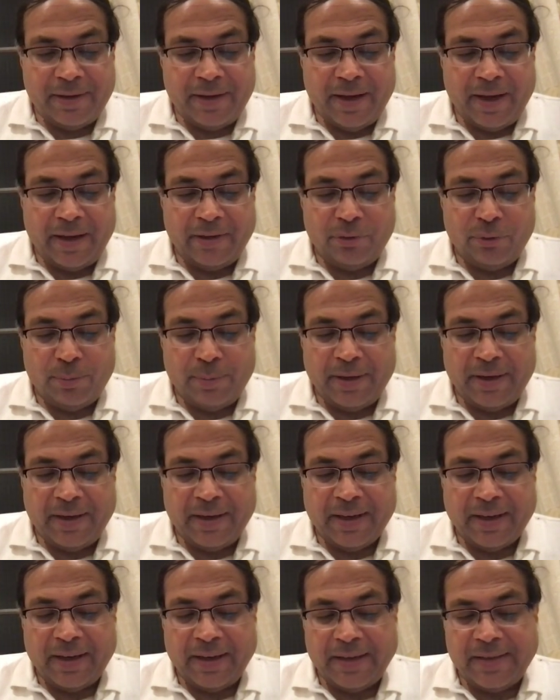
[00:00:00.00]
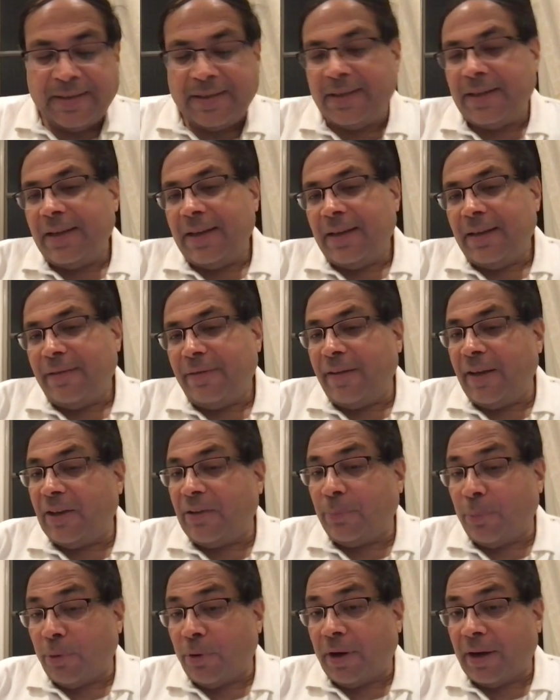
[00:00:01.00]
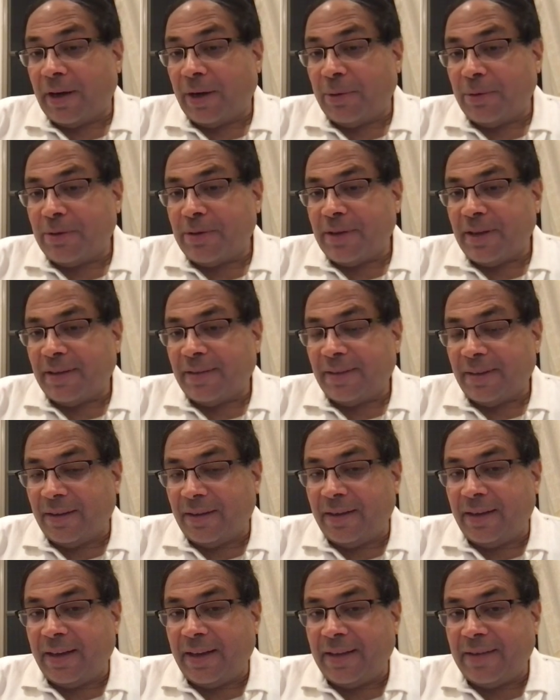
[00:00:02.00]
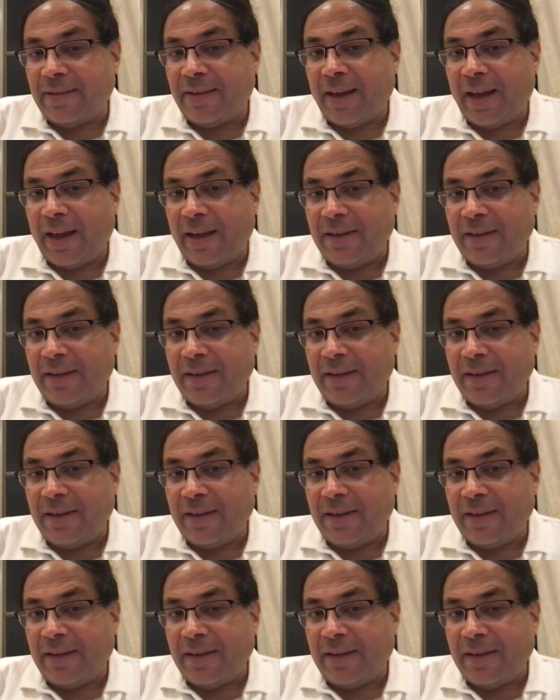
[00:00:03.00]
As you may recollect, Facebook announced its earnings